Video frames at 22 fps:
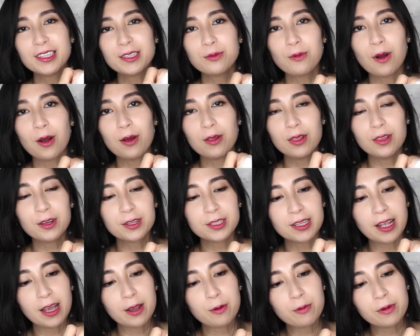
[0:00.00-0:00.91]
is what it
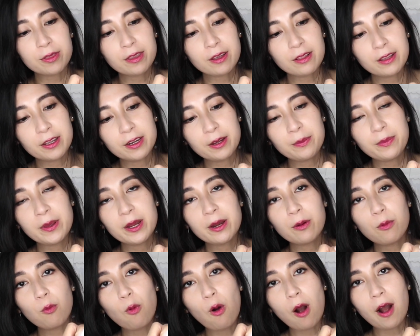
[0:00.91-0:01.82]
looks like with a little bit
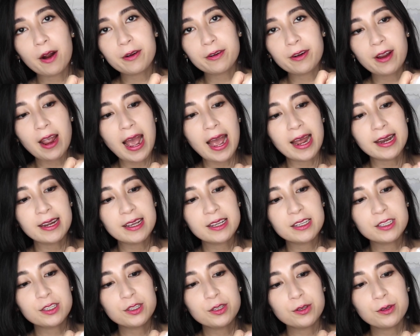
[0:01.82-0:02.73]
of water
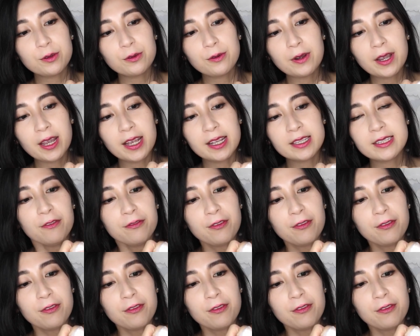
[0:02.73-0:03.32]
adding to it.